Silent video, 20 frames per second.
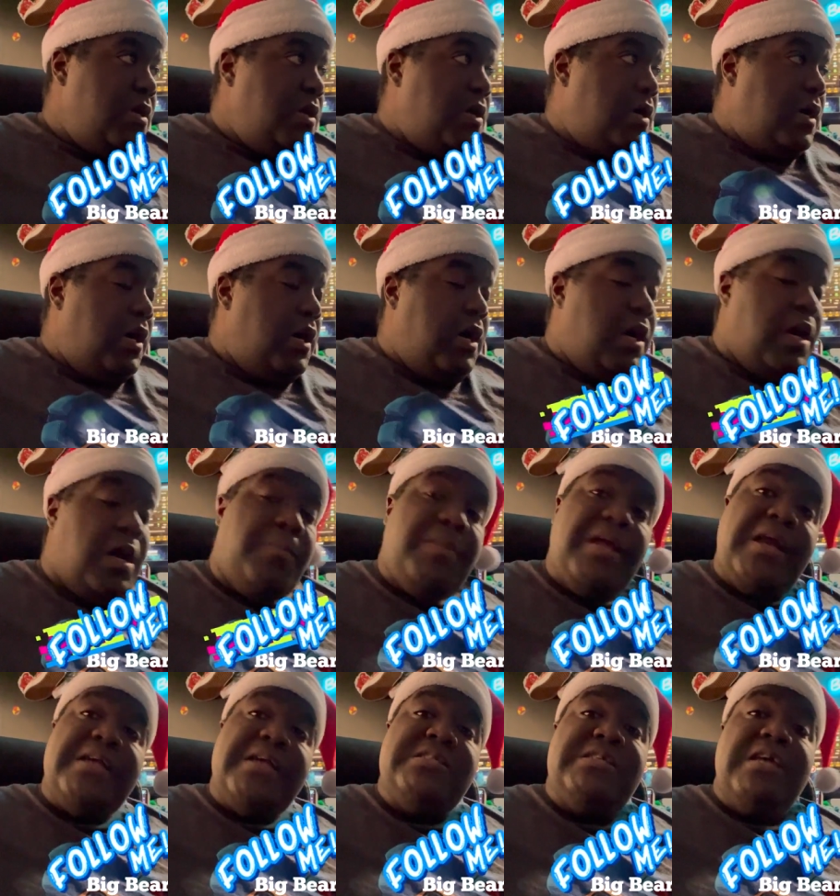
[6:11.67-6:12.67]

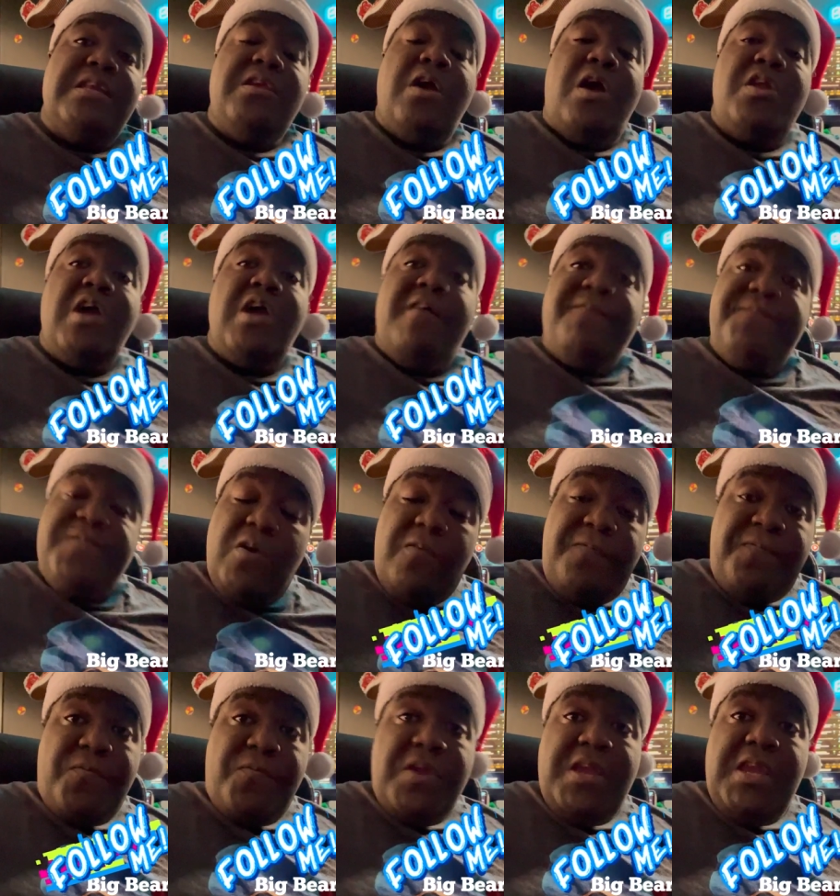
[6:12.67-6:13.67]
Like I said, y'all feel
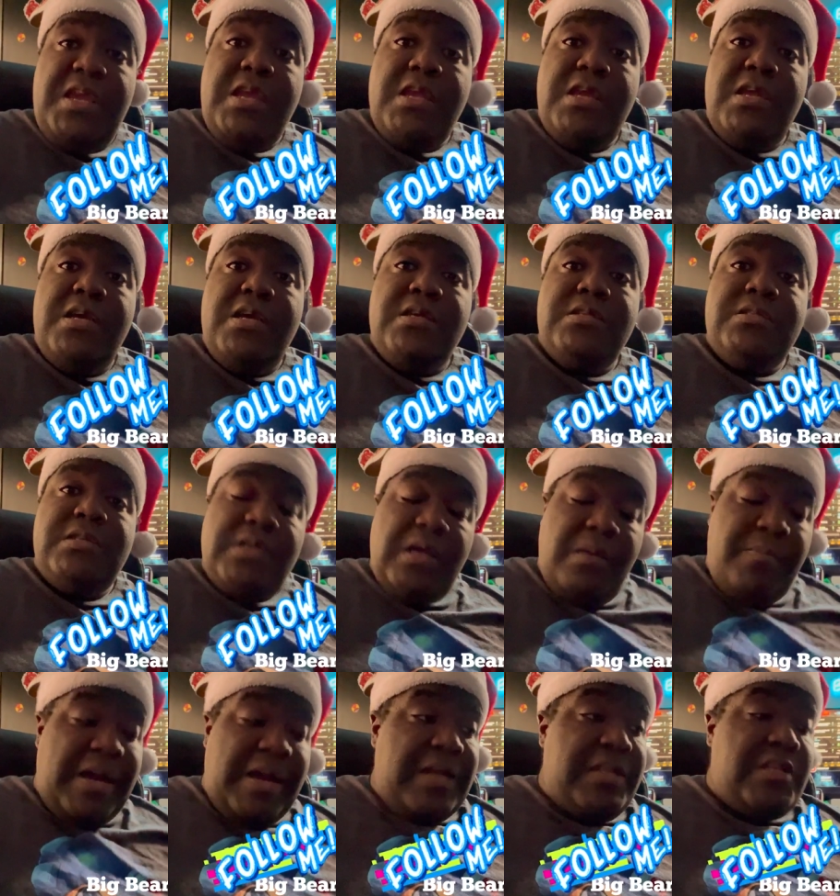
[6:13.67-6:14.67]
free to
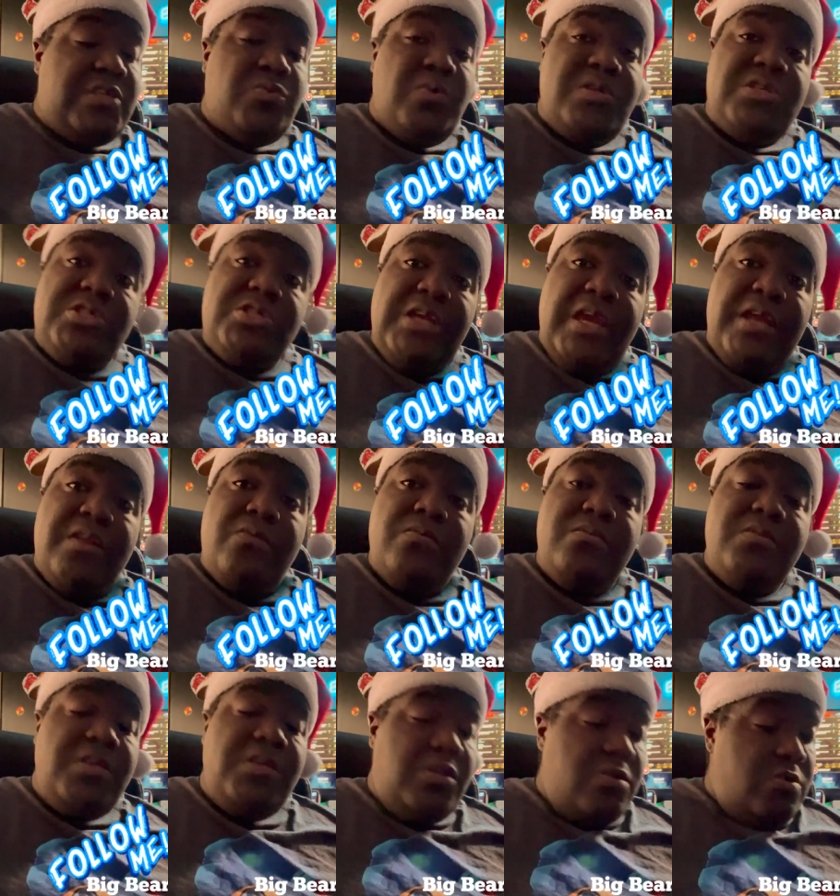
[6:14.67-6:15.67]
come by the Twitch channel,
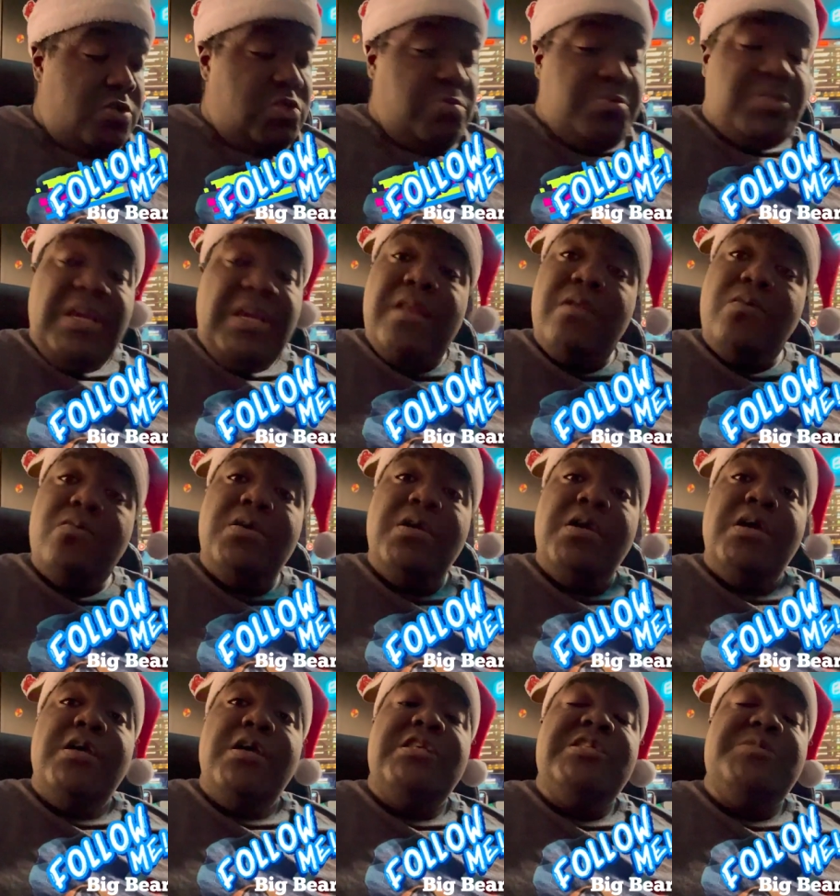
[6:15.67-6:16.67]
the YouTube channel,
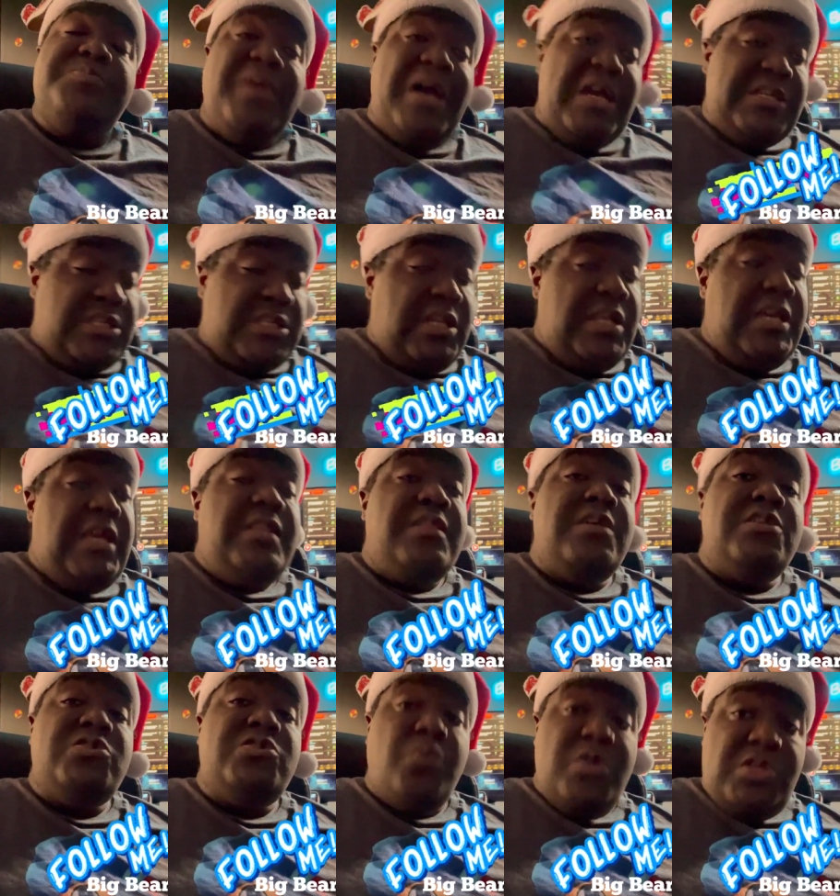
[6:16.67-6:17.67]
especially the
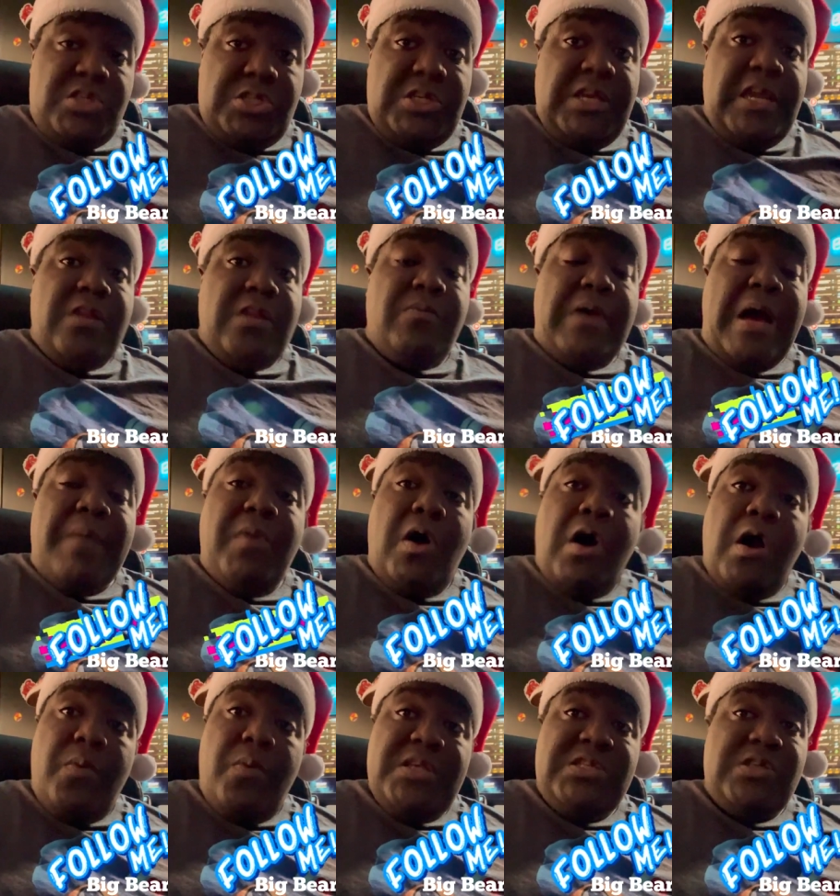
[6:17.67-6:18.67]
Twitch channel. I'm
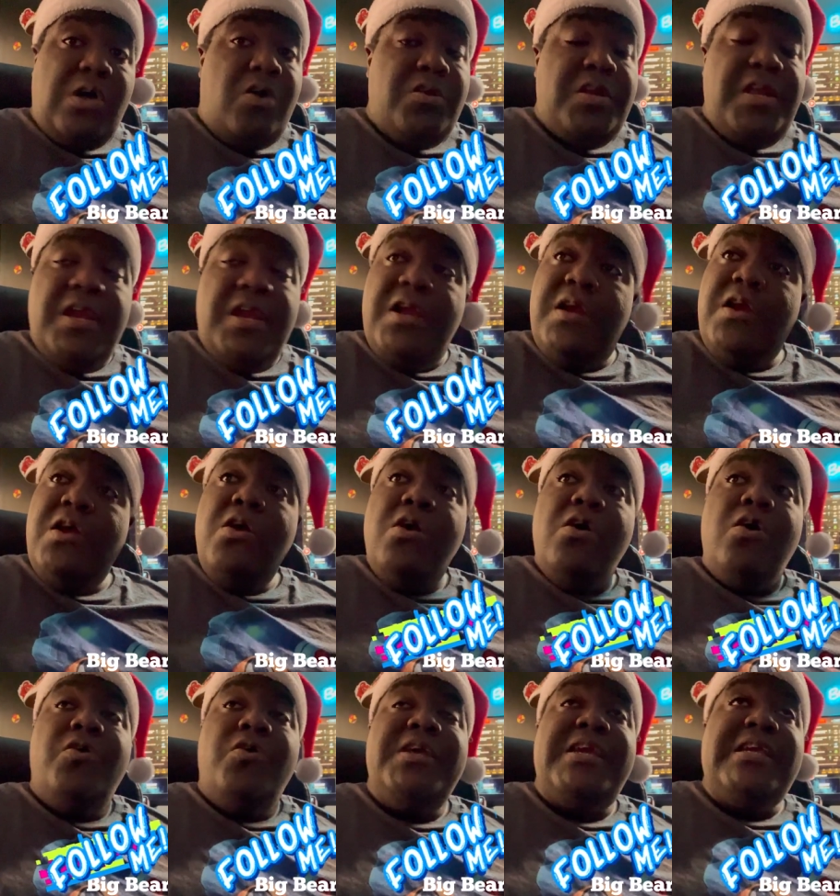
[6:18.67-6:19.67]
always on there
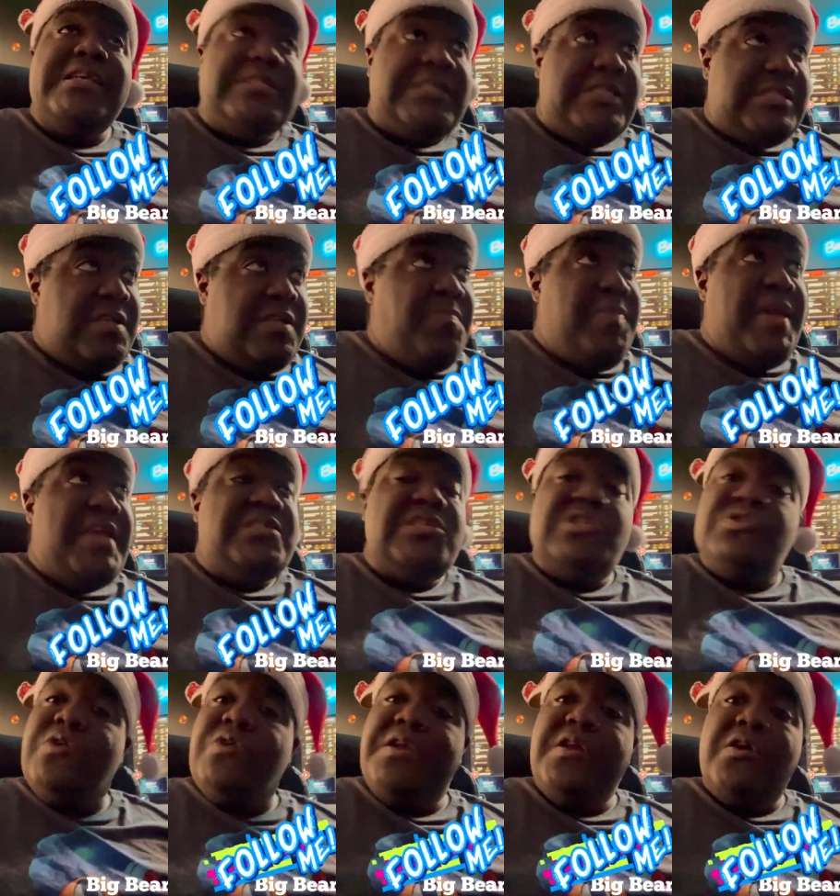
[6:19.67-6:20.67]
on a consistent basis
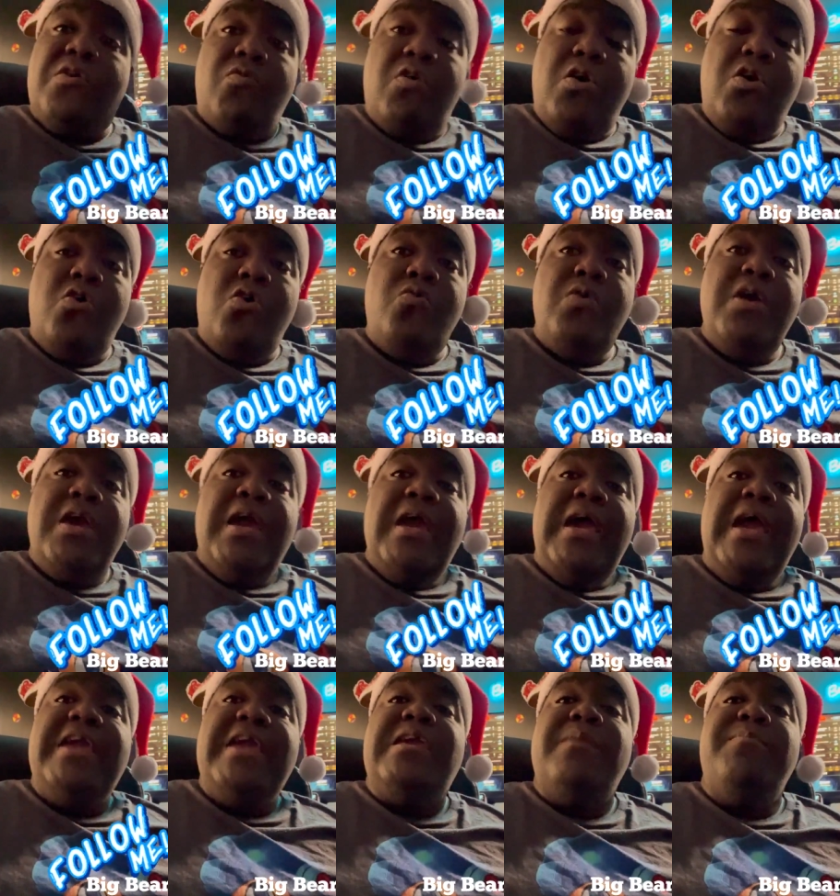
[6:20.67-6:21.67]
trying to grow
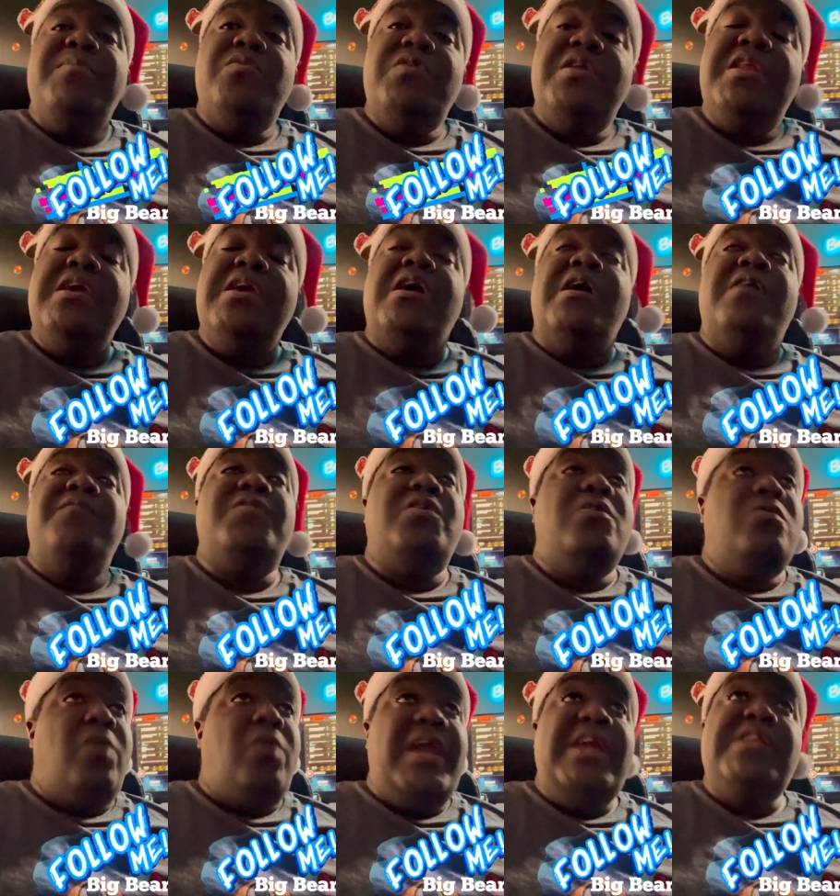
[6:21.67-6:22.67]
a community of
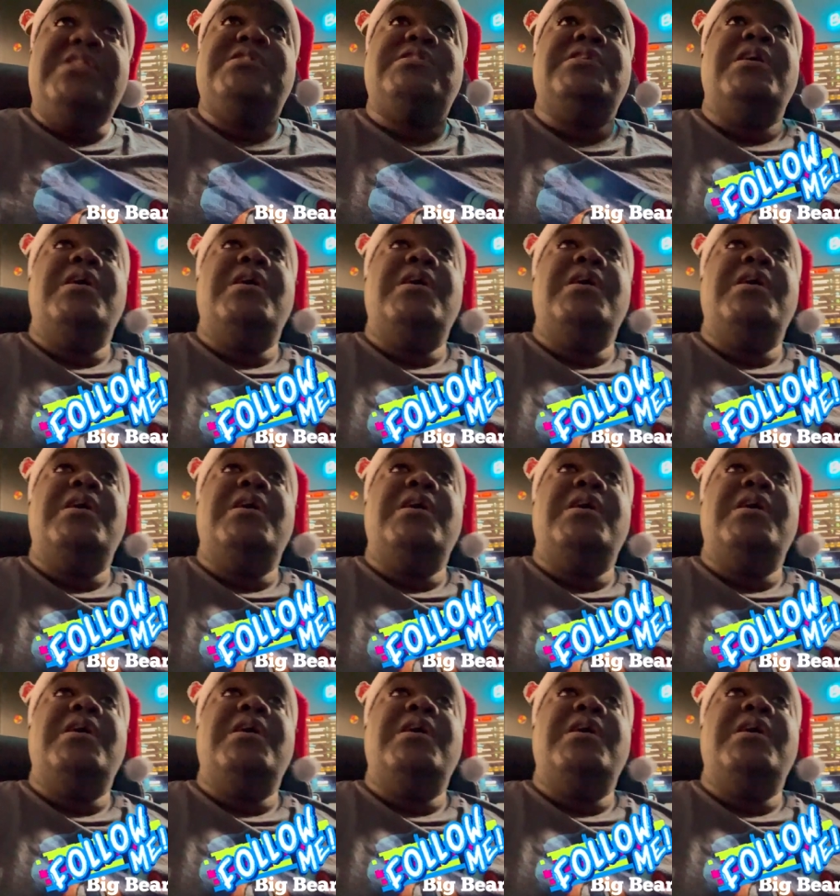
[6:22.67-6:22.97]
great